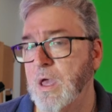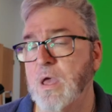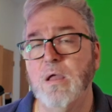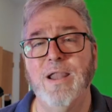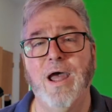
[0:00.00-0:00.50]

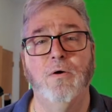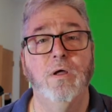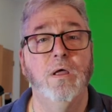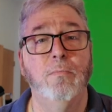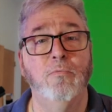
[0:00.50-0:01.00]
Now
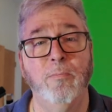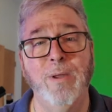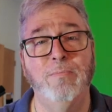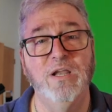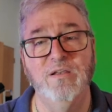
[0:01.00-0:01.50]

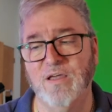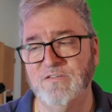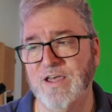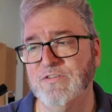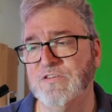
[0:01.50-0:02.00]
remember, it does
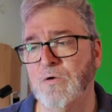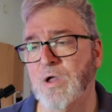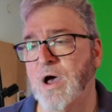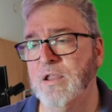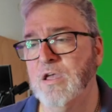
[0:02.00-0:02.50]
have its own
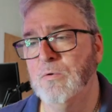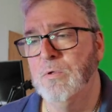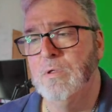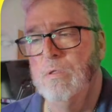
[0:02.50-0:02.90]
audio.